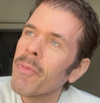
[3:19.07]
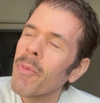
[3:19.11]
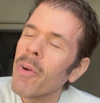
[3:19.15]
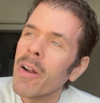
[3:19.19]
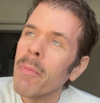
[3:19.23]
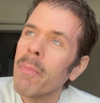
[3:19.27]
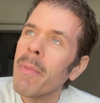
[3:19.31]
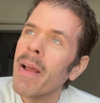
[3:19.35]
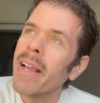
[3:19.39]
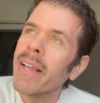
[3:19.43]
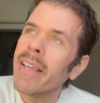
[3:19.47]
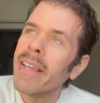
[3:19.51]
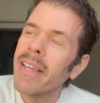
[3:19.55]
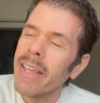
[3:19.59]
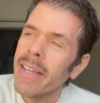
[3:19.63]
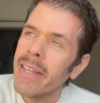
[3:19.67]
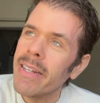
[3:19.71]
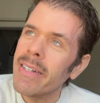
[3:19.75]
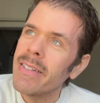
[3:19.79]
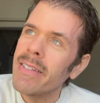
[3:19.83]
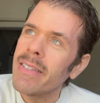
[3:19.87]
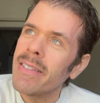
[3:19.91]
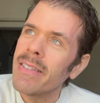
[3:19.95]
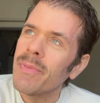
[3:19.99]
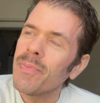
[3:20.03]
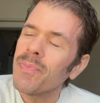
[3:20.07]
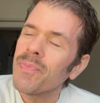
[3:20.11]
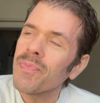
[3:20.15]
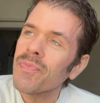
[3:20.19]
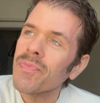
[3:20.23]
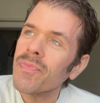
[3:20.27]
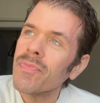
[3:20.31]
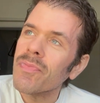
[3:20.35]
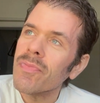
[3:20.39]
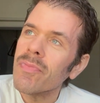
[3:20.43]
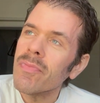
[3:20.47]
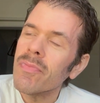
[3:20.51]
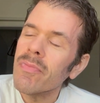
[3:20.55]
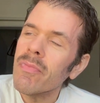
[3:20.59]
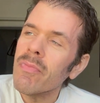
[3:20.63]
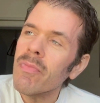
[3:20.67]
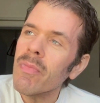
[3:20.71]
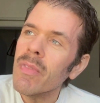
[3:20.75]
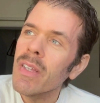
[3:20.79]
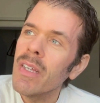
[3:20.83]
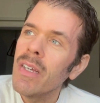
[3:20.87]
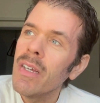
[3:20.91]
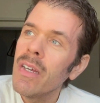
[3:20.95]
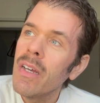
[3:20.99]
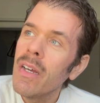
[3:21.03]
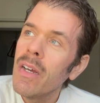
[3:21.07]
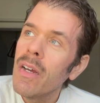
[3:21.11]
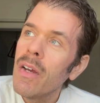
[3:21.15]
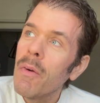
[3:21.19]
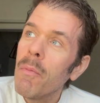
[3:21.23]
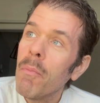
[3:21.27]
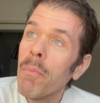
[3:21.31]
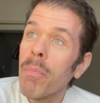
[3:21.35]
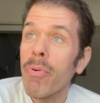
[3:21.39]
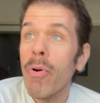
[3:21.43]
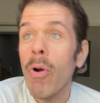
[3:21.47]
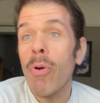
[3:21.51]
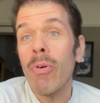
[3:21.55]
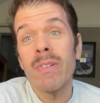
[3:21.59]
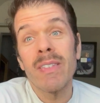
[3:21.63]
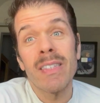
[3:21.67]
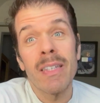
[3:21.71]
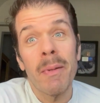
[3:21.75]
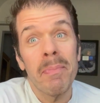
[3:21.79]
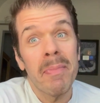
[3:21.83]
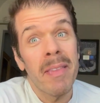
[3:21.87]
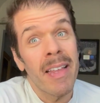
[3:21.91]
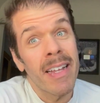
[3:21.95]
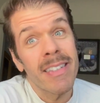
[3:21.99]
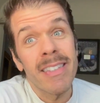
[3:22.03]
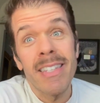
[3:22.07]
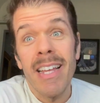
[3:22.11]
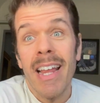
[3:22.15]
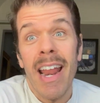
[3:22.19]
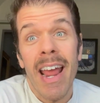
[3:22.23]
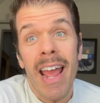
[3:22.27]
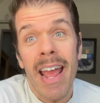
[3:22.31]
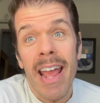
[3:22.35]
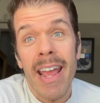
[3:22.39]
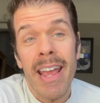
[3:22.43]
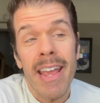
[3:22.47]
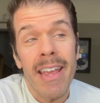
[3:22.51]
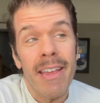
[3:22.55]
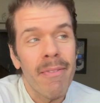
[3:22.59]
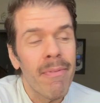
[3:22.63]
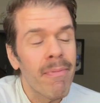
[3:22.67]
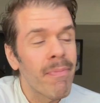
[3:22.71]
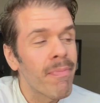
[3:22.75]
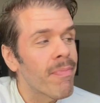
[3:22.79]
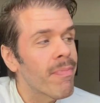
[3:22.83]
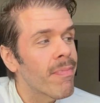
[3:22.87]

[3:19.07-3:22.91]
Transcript: one of my kids broke something today.